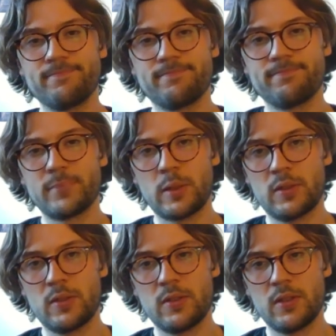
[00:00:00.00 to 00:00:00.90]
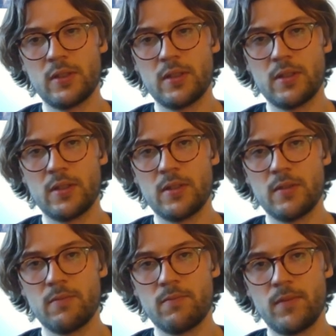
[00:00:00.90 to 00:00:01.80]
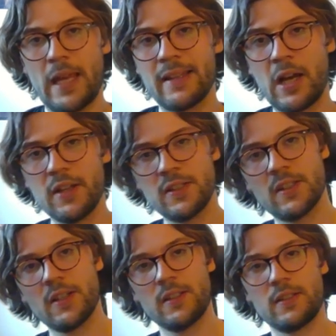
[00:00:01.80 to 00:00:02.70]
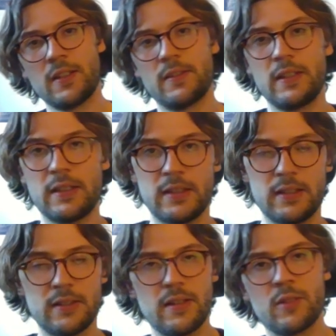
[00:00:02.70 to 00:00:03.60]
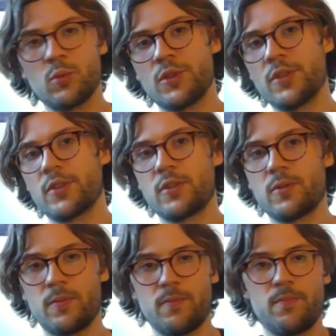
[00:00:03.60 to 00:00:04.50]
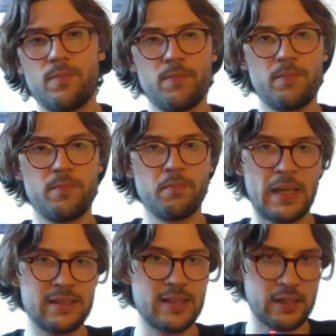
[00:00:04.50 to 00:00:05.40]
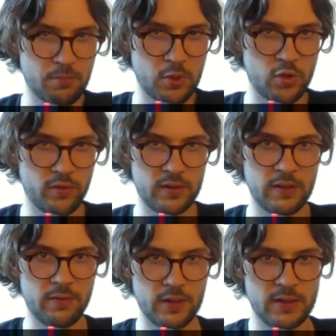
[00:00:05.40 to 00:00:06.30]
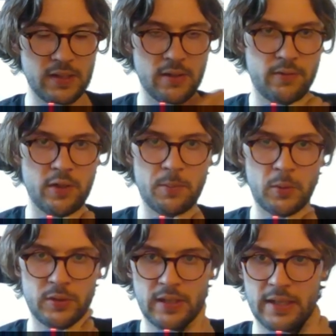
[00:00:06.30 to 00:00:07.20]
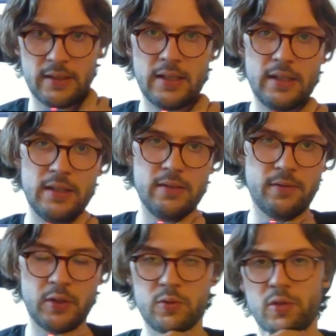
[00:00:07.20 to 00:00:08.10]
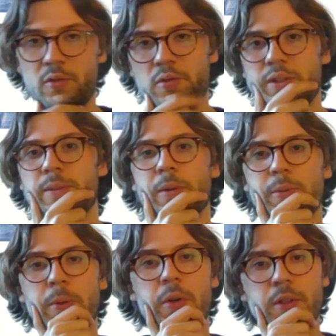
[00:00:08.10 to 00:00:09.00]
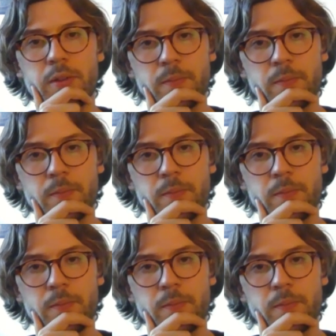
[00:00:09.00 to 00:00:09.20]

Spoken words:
But in hindsight, I think it wouldn't make that much of a difference if our opponent had a Fighter for Freedom on the board.